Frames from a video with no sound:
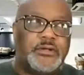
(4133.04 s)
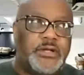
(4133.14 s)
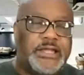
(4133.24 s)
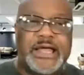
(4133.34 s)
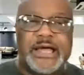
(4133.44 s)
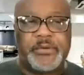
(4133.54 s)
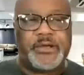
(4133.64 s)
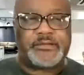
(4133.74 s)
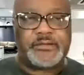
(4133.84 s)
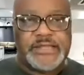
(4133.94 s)
Elon
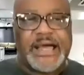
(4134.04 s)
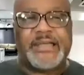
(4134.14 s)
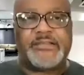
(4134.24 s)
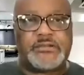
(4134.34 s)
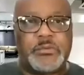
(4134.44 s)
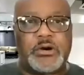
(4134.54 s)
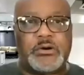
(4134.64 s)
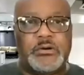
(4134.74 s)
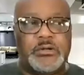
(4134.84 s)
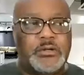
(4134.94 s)
Musk dies
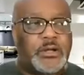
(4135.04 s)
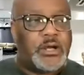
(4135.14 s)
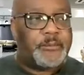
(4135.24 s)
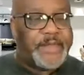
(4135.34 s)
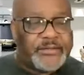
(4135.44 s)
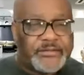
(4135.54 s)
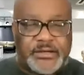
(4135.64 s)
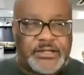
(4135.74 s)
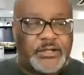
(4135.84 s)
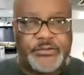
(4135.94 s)
tomorrow? Um, that's going
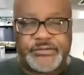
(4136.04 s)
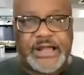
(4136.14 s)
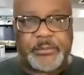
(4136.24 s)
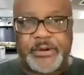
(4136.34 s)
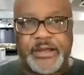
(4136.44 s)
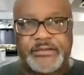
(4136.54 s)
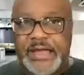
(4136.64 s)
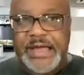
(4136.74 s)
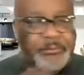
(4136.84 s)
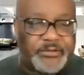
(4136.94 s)
to kill the stock price.
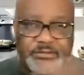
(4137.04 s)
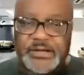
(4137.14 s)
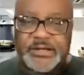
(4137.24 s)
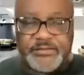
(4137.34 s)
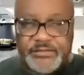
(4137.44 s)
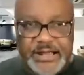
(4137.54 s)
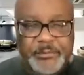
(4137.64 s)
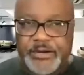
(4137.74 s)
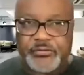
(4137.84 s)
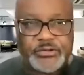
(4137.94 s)
I'd be stunned if the stock
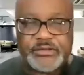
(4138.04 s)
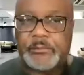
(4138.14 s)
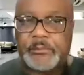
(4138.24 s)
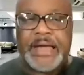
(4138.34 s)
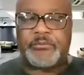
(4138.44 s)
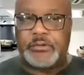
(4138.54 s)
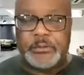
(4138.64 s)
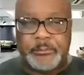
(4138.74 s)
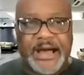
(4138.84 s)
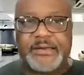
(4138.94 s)
price wasn't absolutely
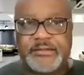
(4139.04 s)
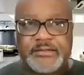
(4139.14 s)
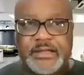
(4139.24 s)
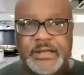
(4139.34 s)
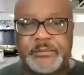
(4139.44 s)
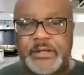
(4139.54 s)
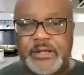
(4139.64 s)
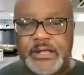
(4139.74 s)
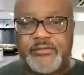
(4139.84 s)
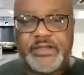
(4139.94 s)
body slammed
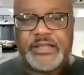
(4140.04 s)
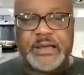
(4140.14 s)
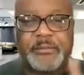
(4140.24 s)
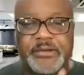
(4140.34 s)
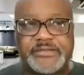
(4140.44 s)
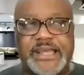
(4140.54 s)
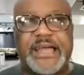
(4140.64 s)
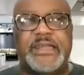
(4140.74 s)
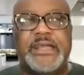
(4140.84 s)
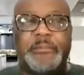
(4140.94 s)
if Elon Musk
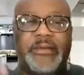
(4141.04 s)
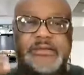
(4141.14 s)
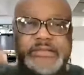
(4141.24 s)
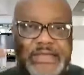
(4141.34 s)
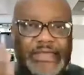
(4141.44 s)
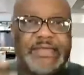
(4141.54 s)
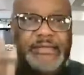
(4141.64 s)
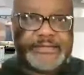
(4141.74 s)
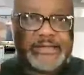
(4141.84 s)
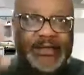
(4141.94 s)
died because he's the